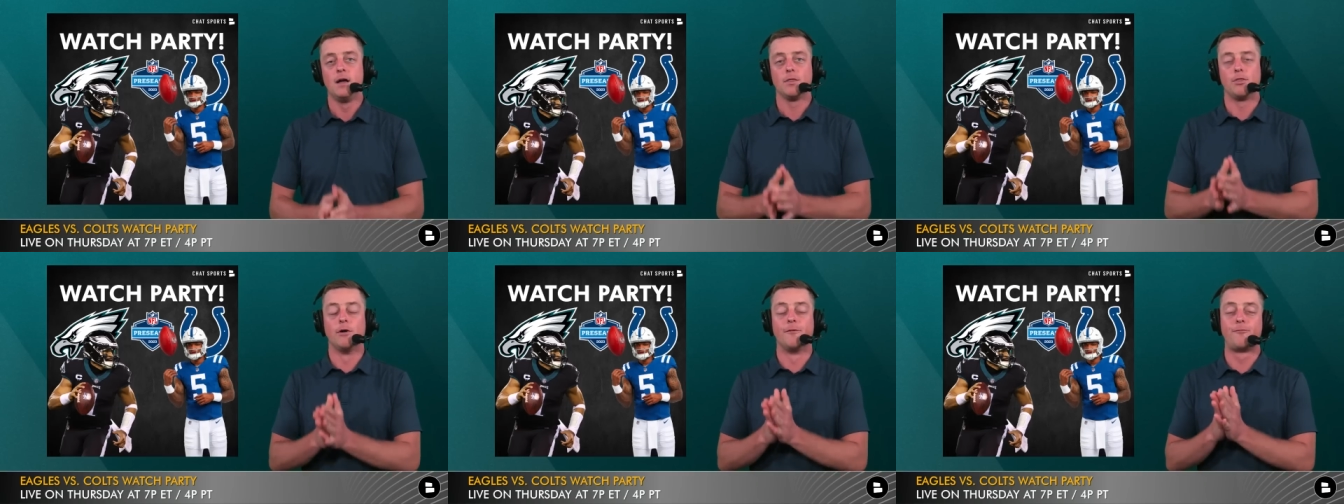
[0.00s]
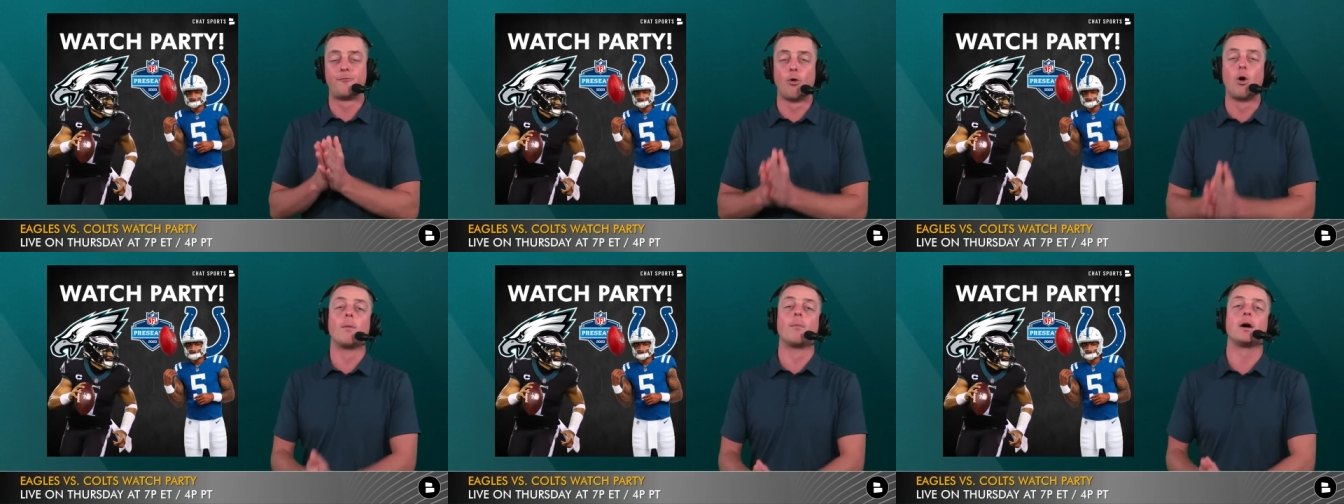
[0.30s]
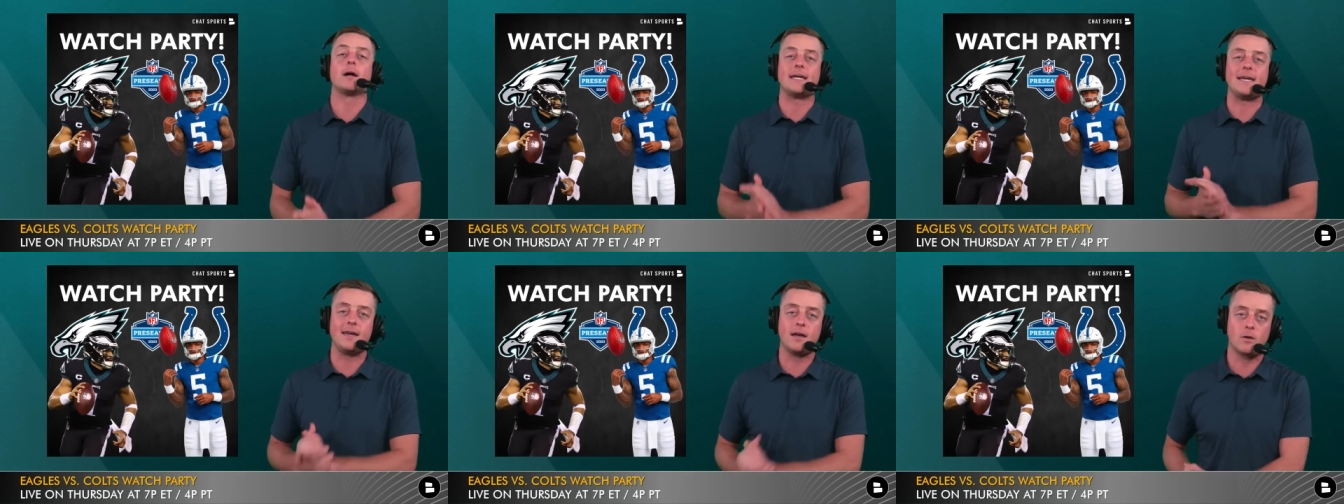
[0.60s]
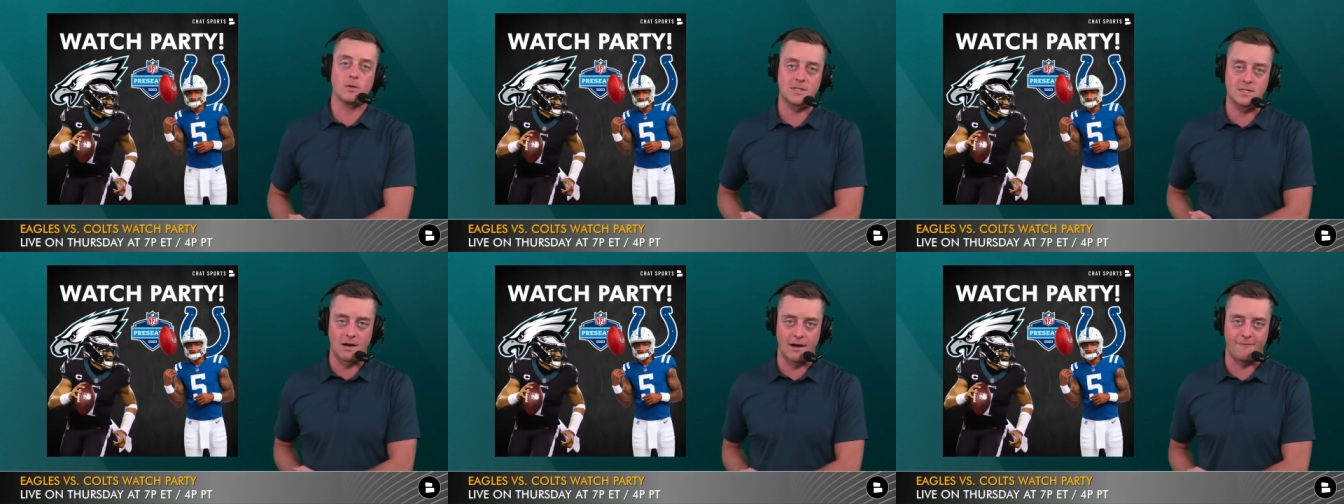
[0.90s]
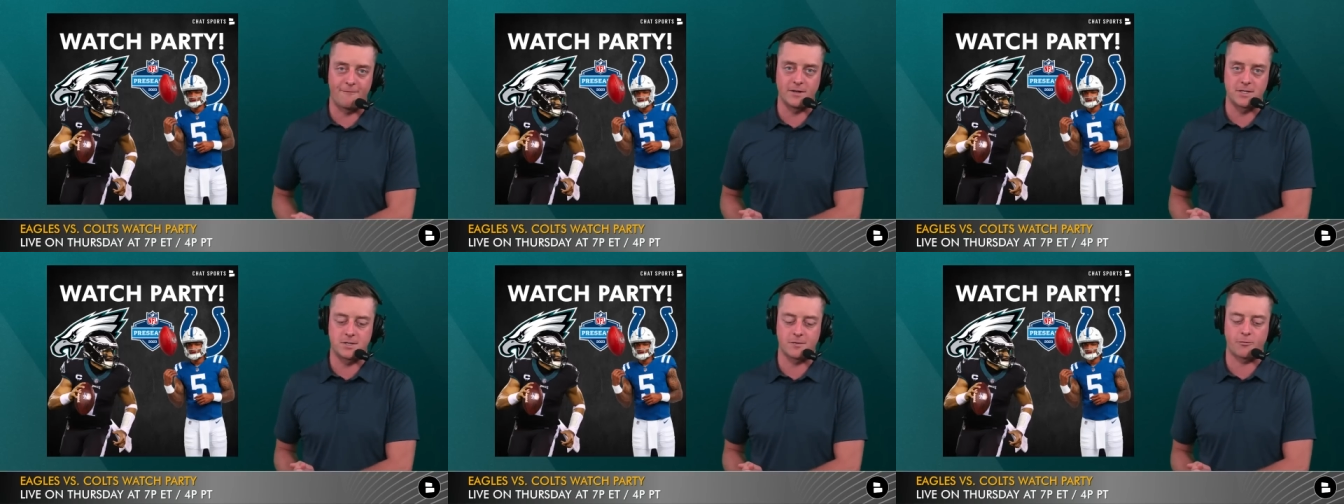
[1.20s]
The former Eagles
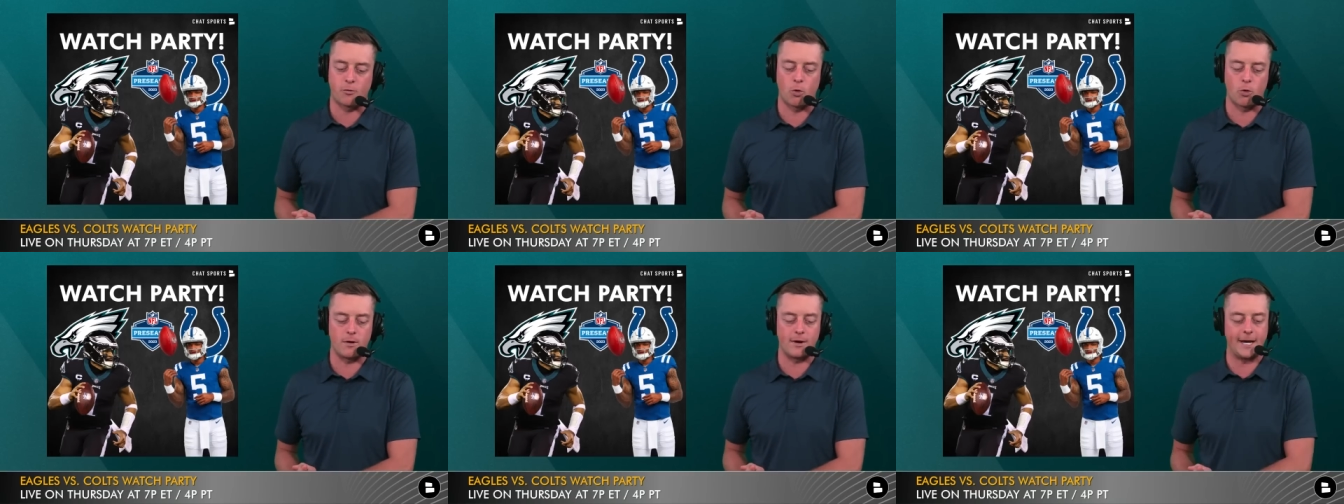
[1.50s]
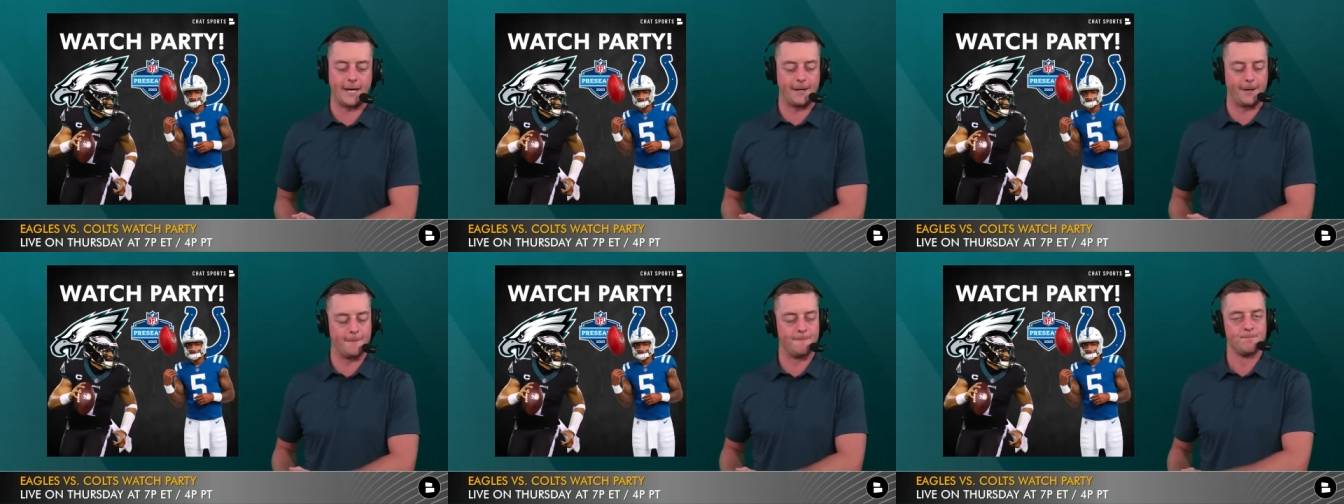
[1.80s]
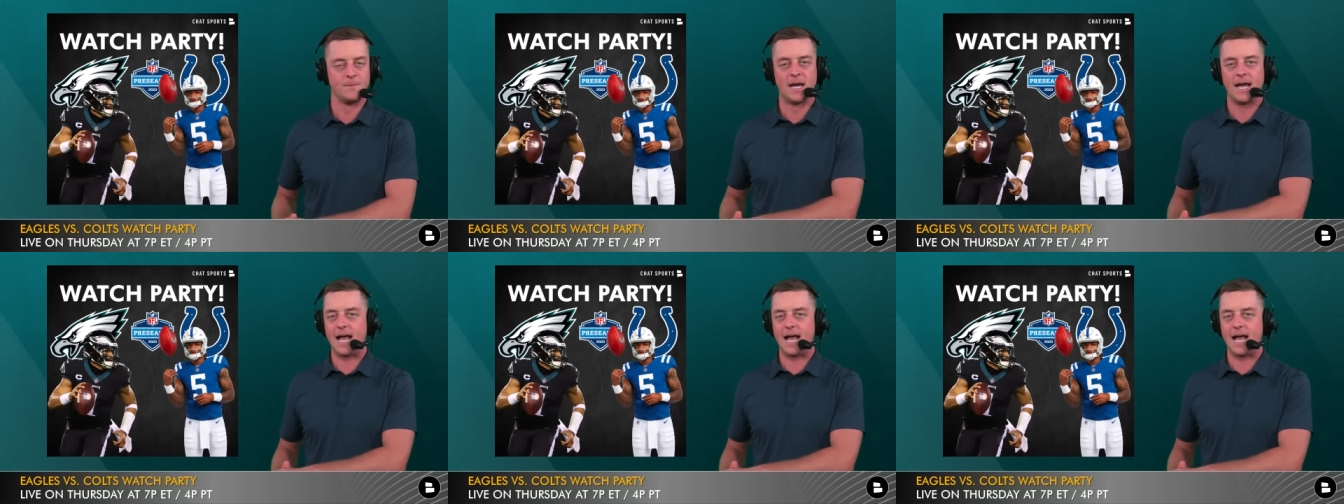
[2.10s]
offensive coordinator